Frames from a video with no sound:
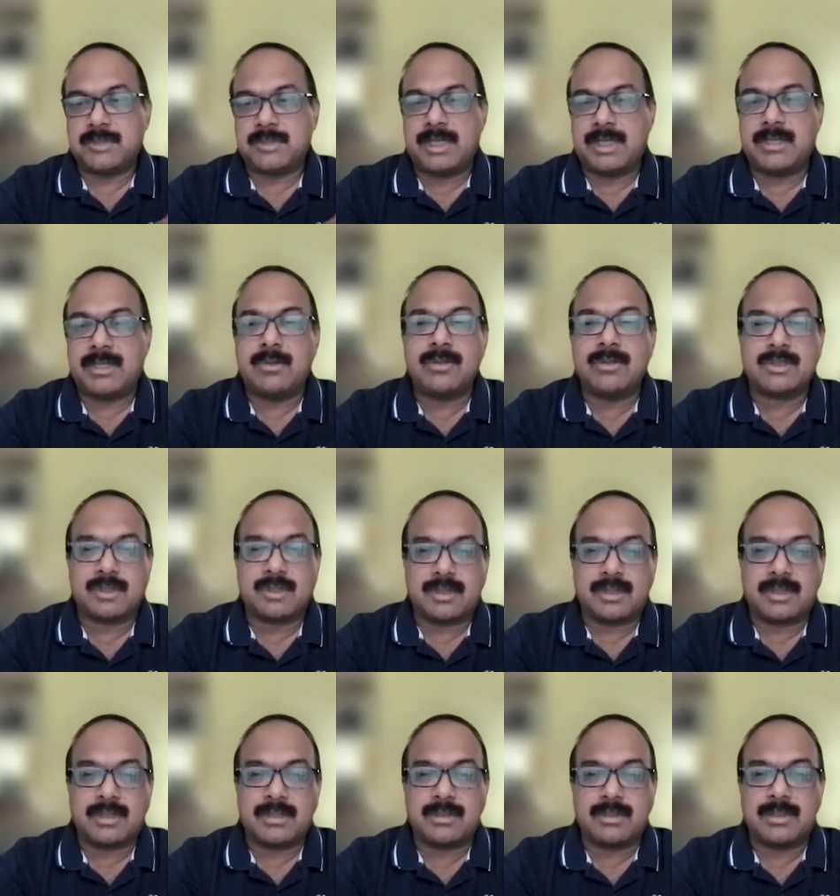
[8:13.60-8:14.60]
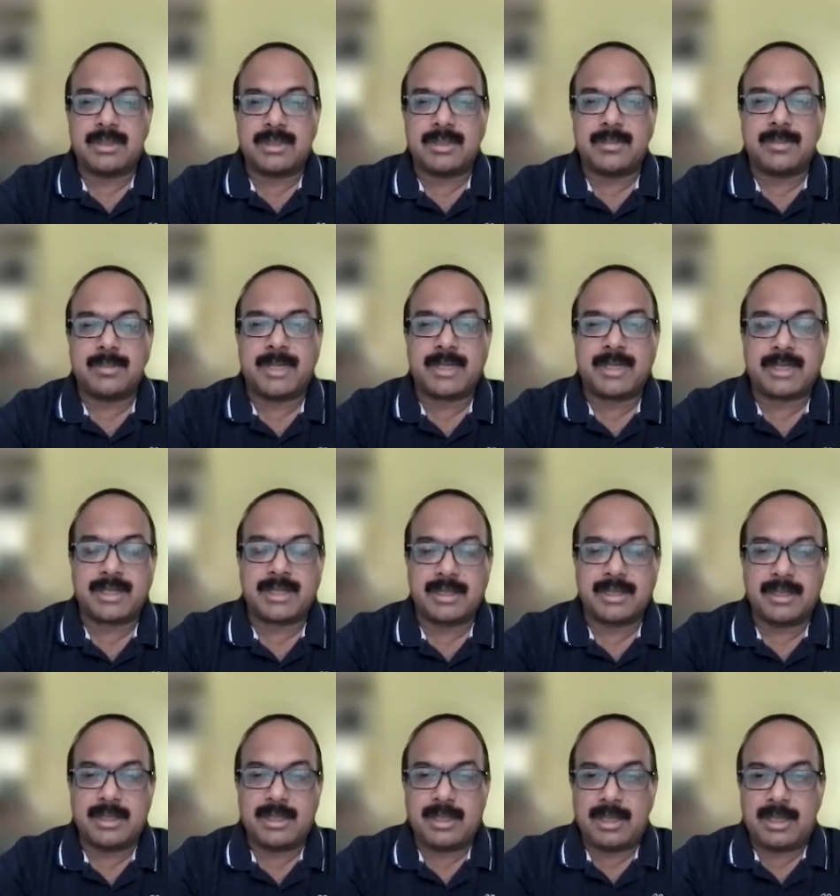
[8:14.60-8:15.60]
it goes on, you know, in the market.
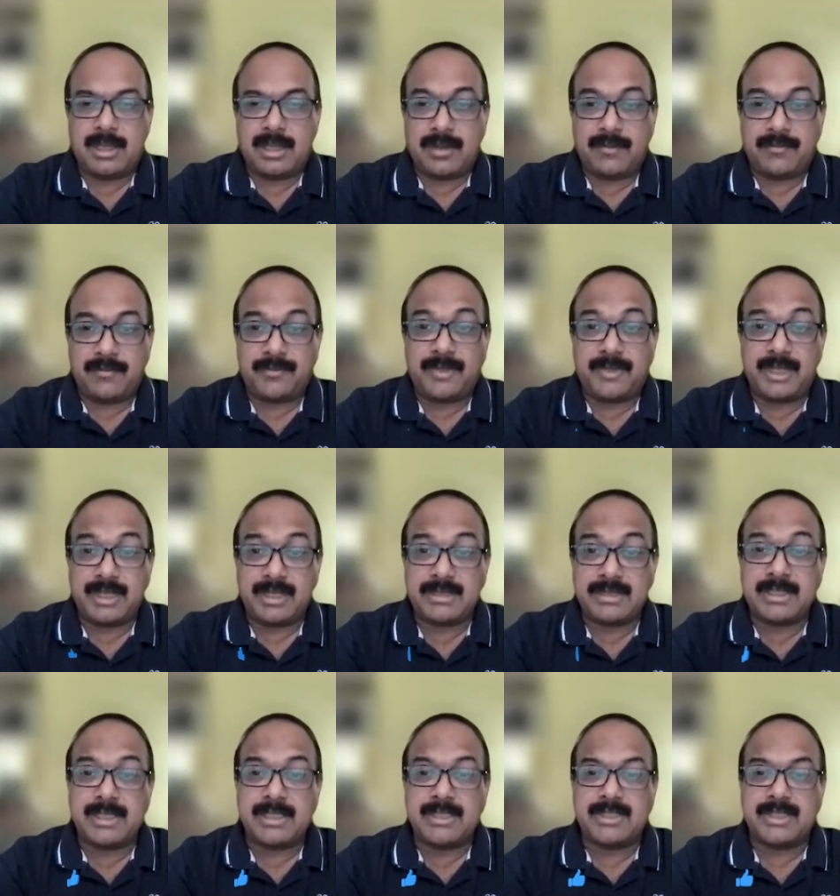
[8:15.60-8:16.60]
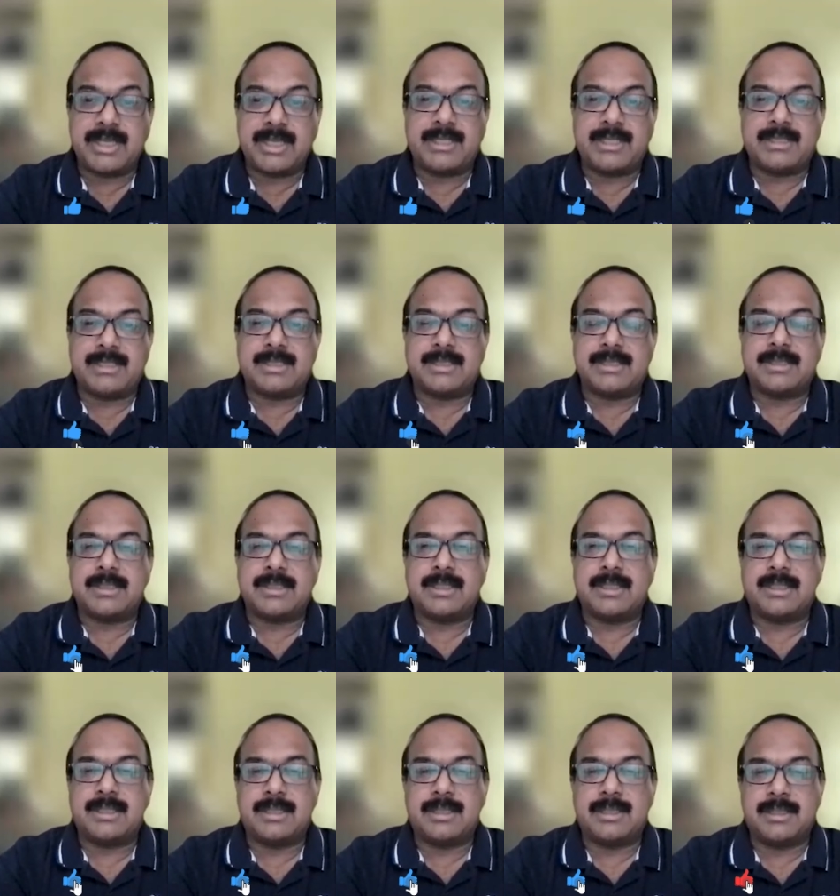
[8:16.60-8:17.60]
If there is any change
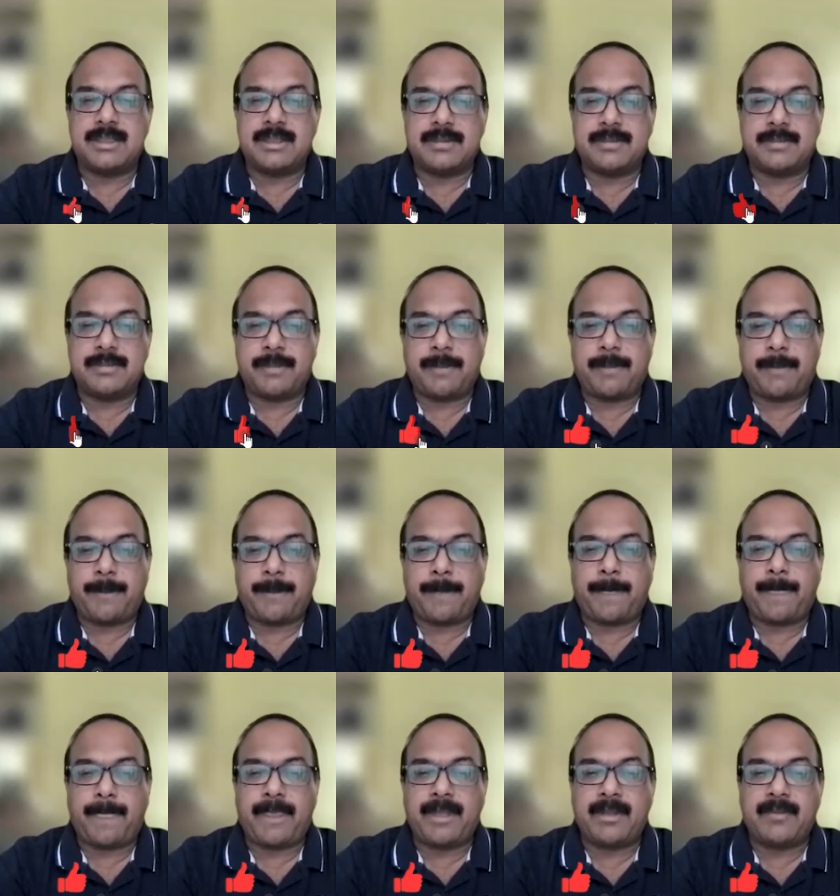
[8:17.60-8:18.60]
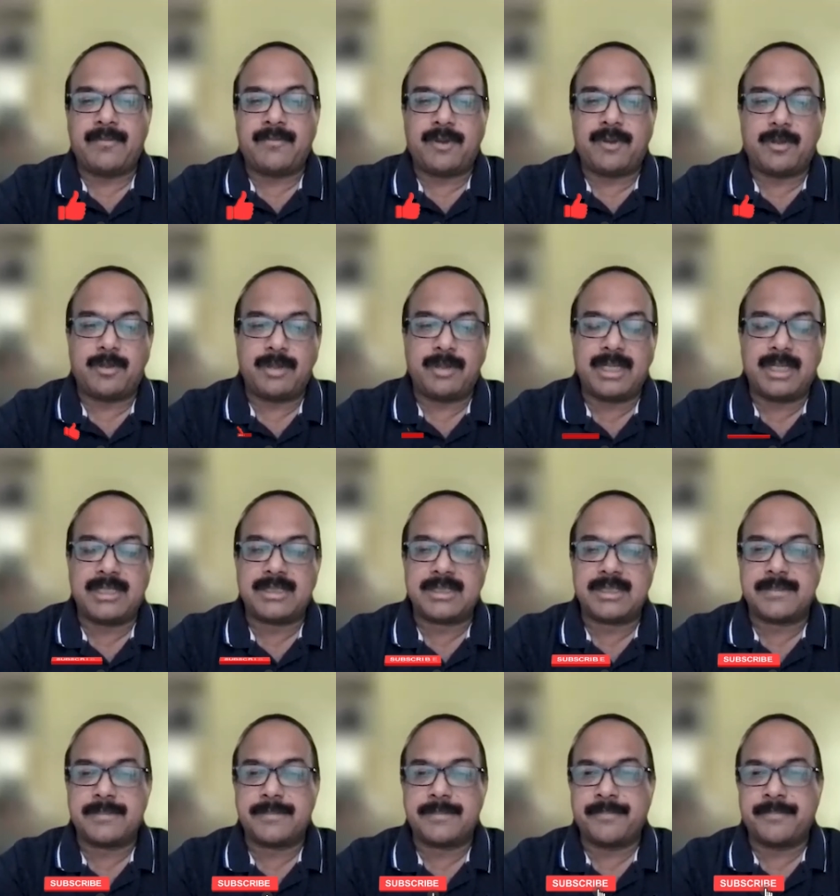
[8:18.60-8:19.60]
in the in a
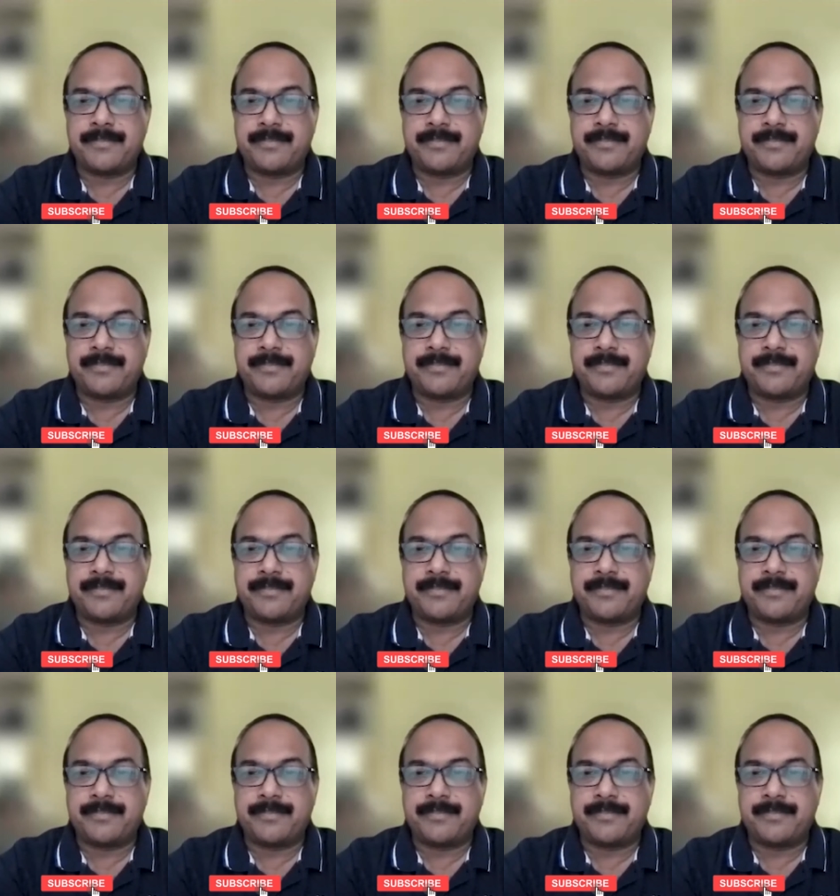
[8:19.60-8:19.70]
formulation,